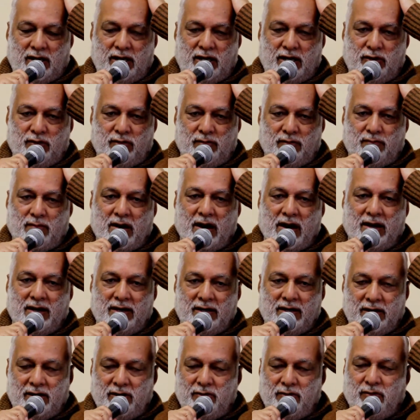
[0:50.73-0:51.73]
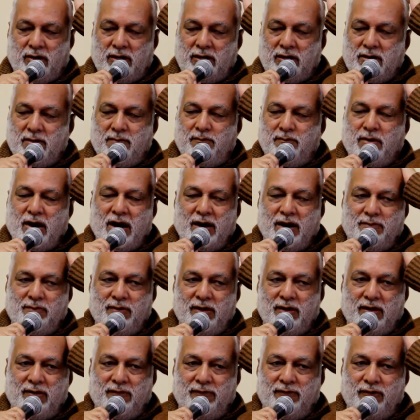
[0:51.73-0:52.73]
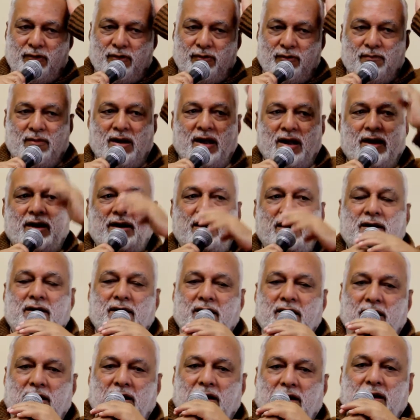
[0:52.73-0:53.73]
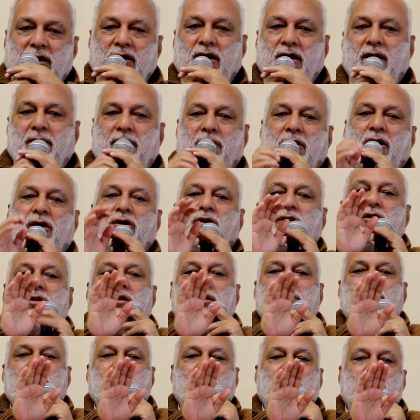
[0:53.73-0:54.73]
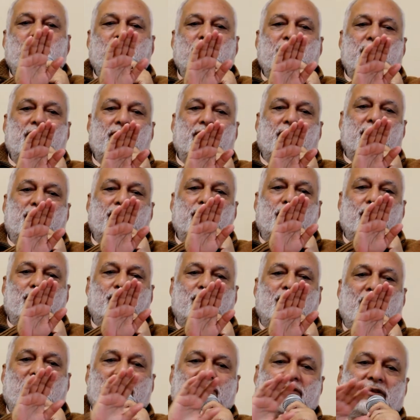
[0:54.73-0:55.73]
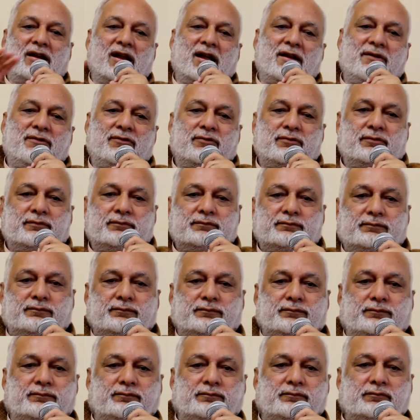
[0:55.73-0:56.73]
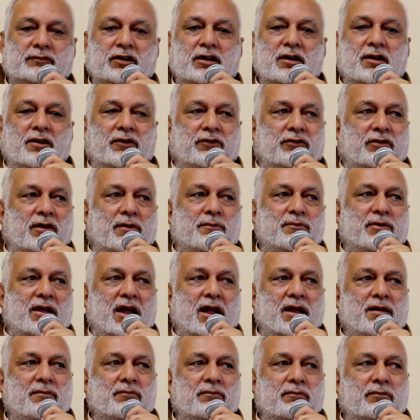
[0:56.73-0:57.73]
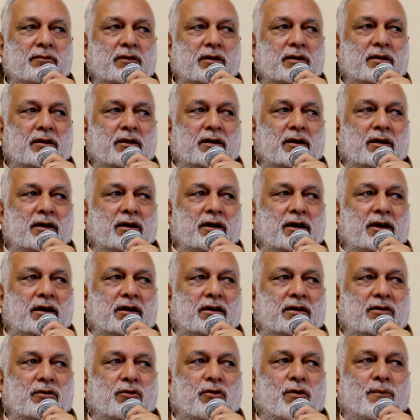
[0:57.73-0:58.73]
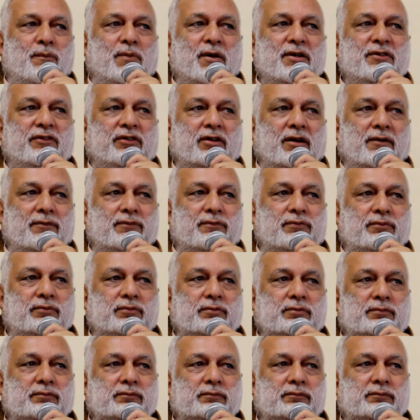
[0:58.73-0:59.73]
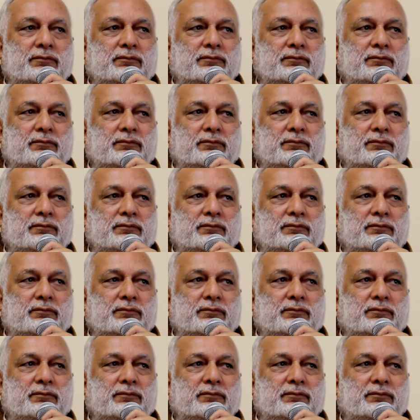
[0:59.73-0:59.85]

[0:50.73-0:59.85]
in your mind, in one compartment of your mind. You have all the memories of your past life. Sometimes it opens up,